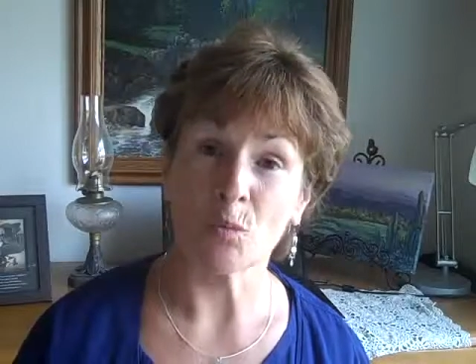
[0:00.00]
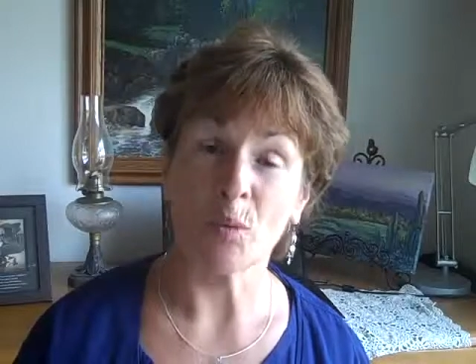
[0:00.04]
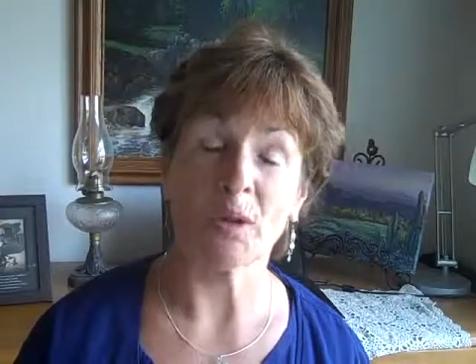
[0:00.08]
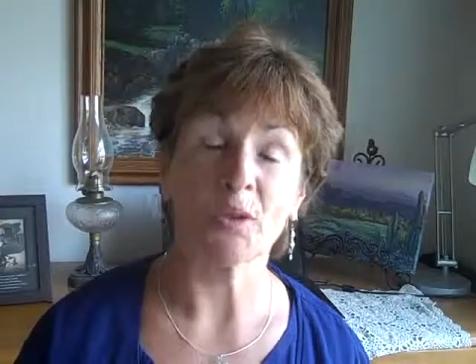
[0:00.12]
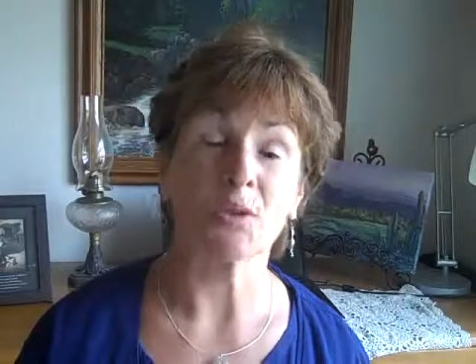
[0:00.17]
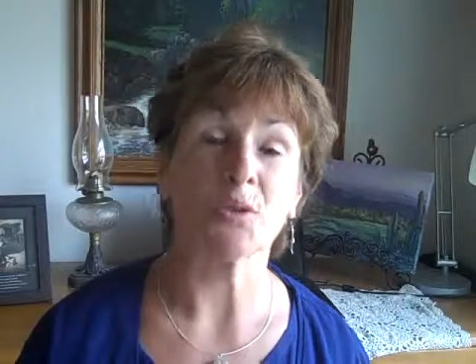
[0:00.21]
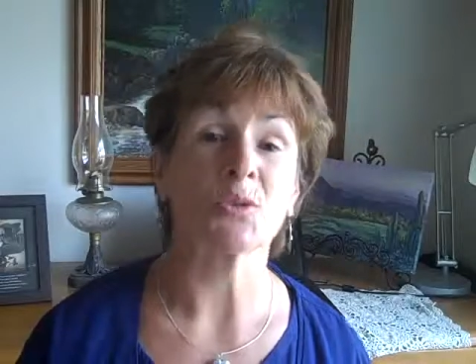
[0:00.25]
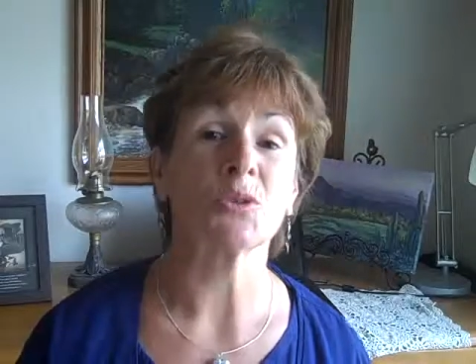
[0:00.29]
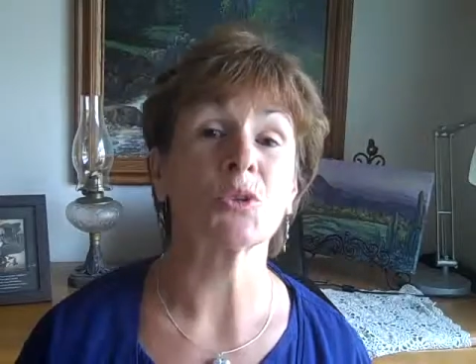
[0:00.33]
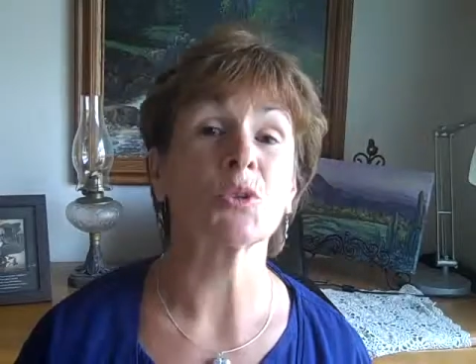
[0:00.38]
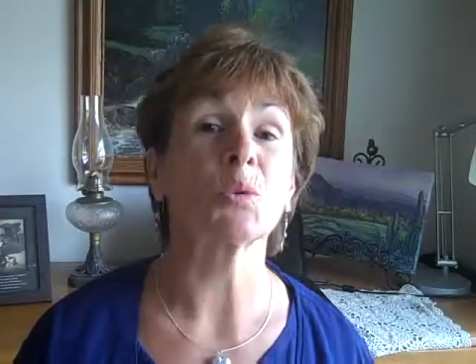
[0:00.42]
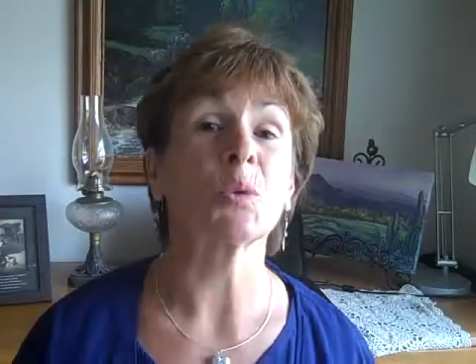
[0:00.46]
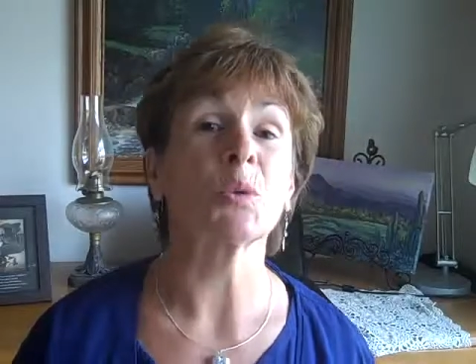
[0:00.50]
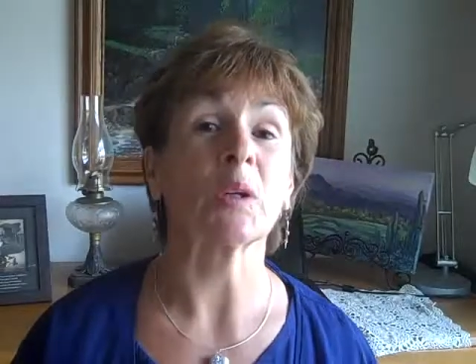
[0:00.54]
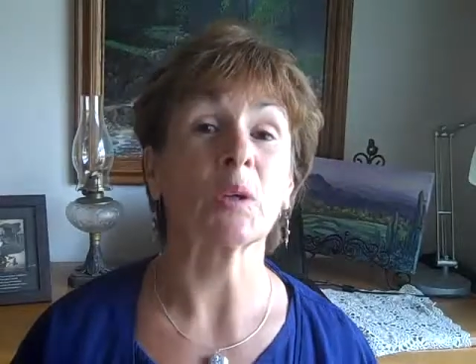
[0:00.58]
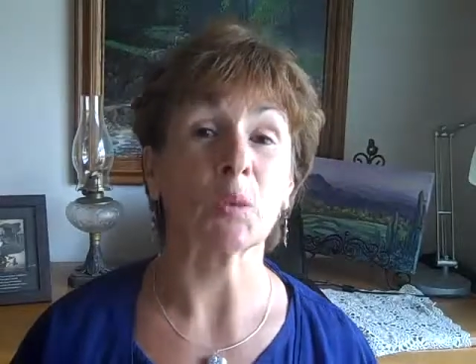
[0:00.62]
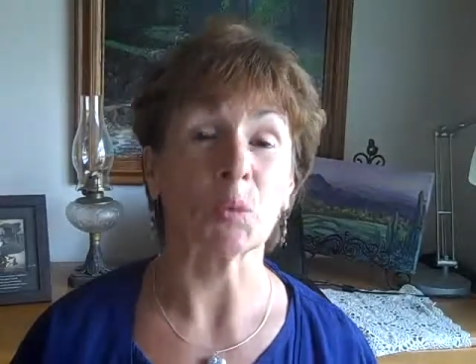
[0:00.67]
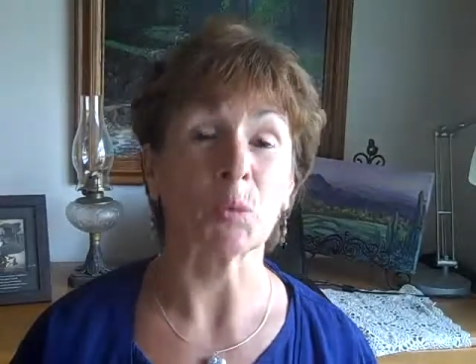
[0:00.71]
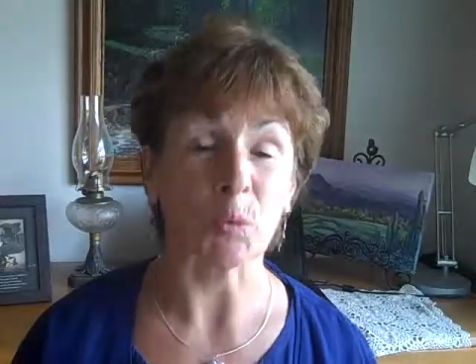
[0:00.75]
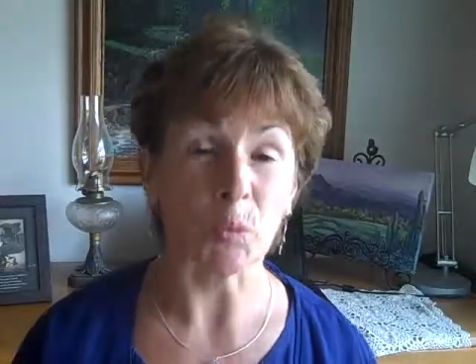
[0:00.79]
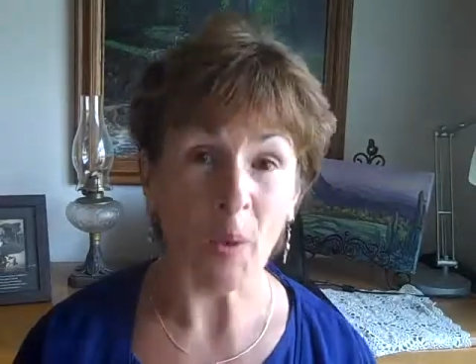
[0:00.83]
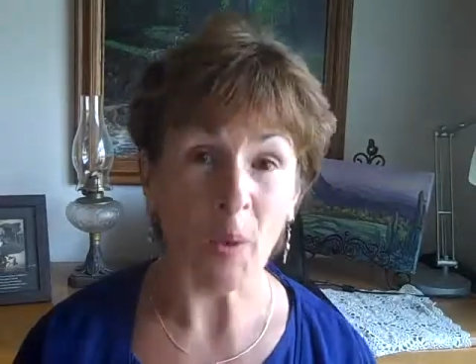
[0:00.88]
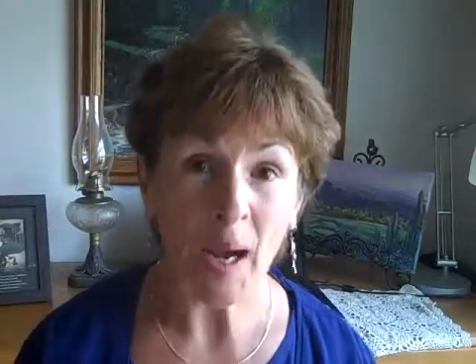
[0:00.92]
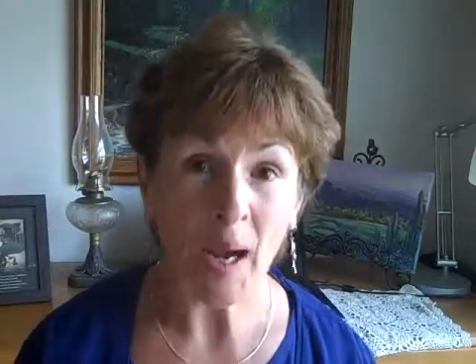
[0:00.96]
what you're
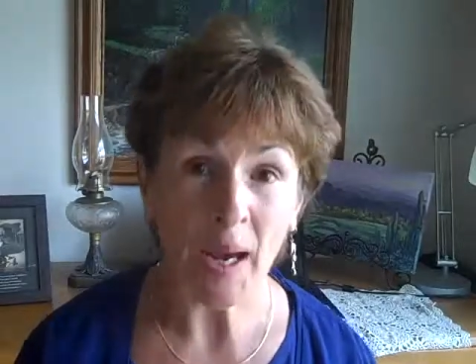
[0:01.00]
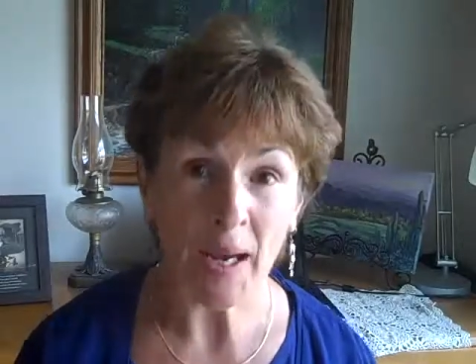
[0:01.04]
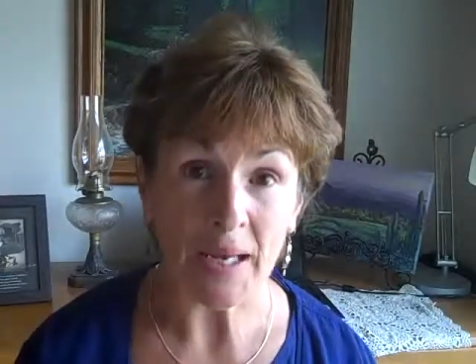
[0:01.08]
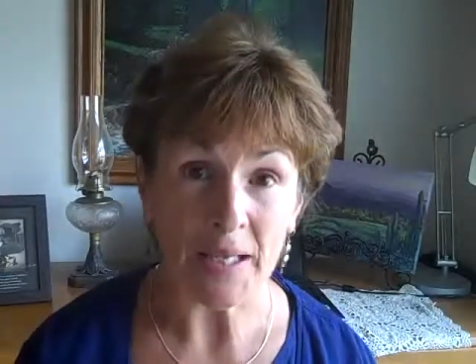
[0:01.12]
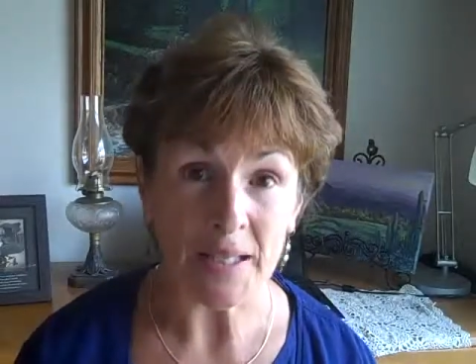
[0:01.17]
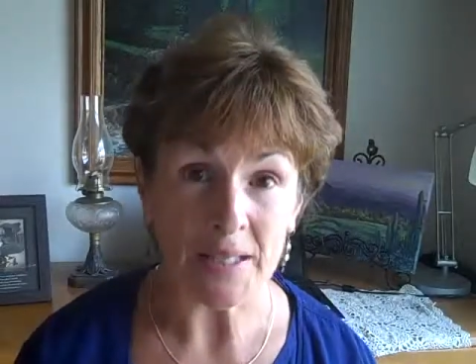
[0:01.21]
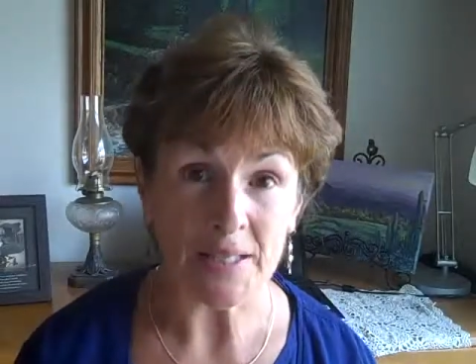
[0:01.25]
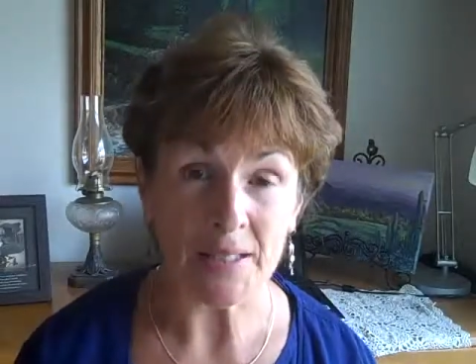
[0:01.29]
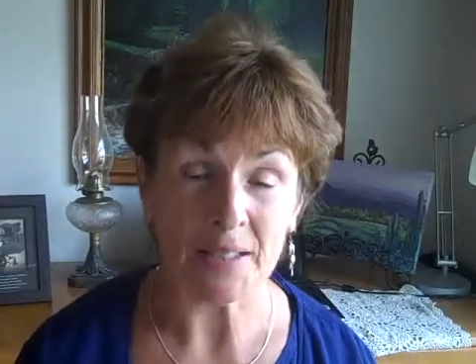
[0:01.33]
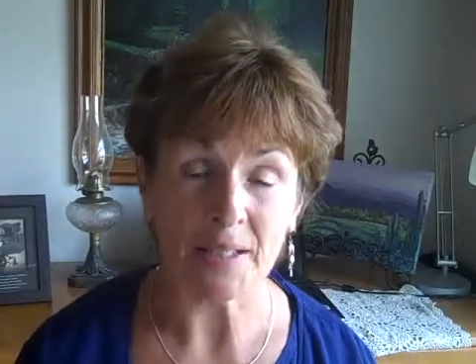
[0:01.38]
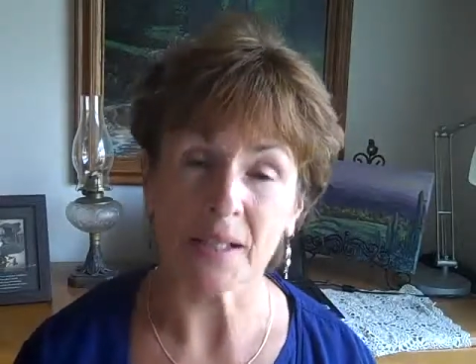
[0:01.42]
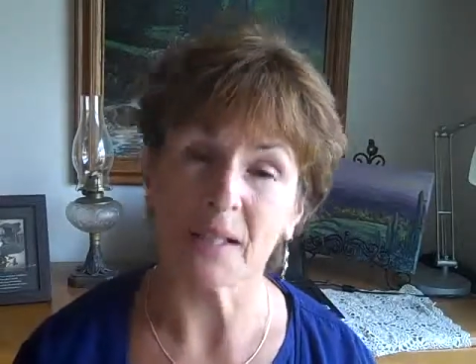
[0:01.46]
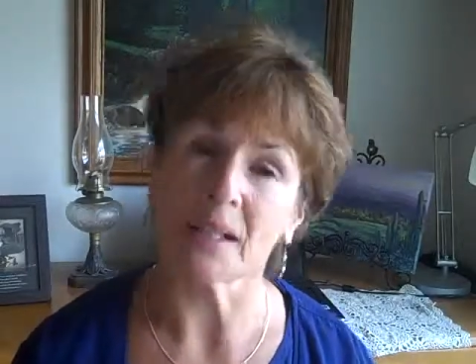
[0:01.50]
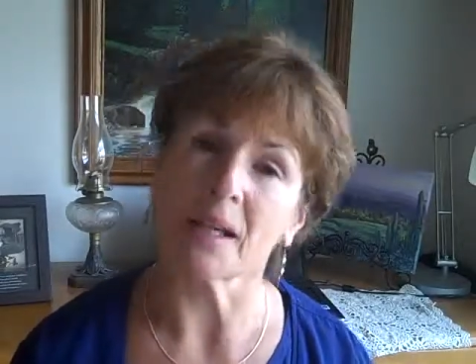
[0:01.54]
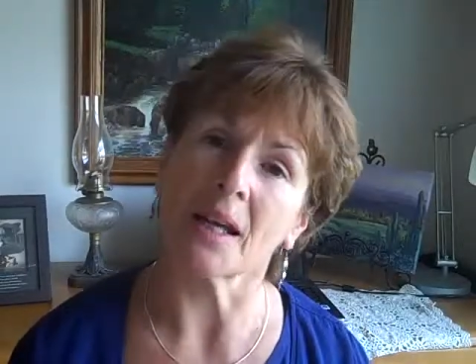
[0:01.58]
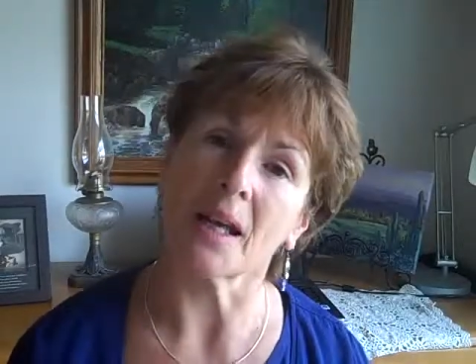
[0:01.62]
doing right,